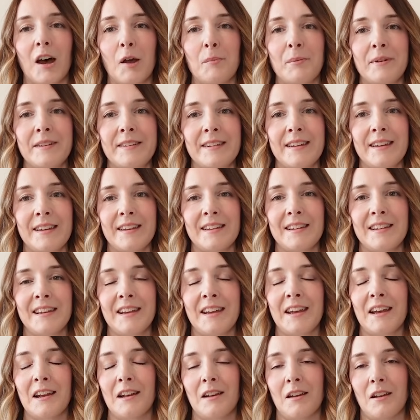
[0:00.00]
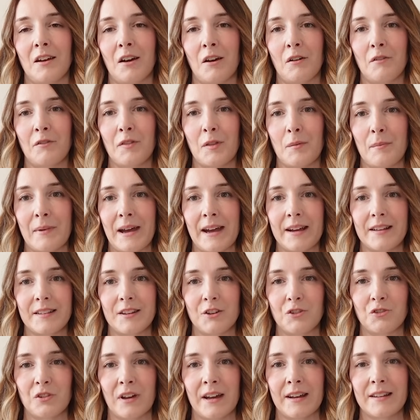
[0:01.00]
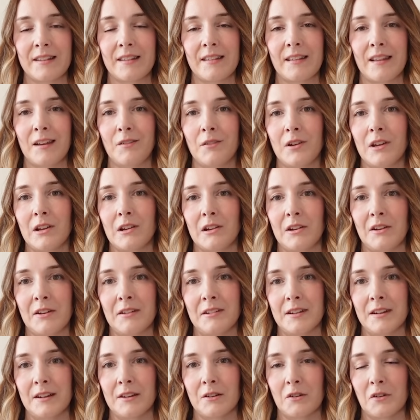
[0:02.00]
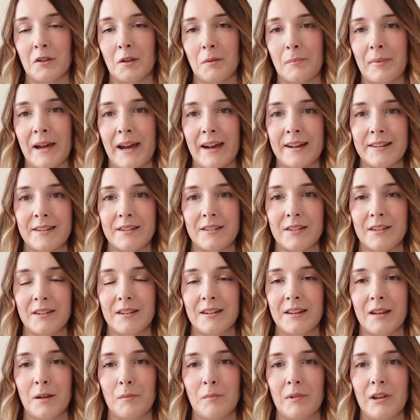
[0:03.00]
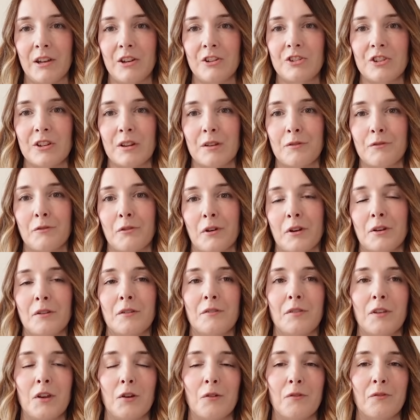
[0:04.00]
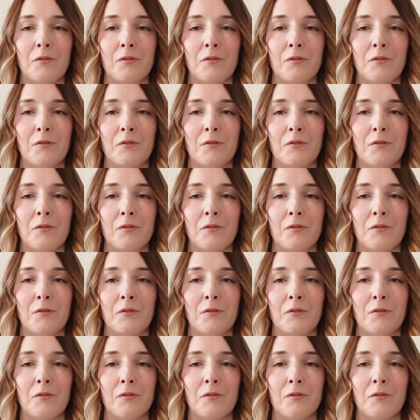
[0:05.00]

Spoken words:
I particularly love the maxi dress that they've included on the pattern image at the front of the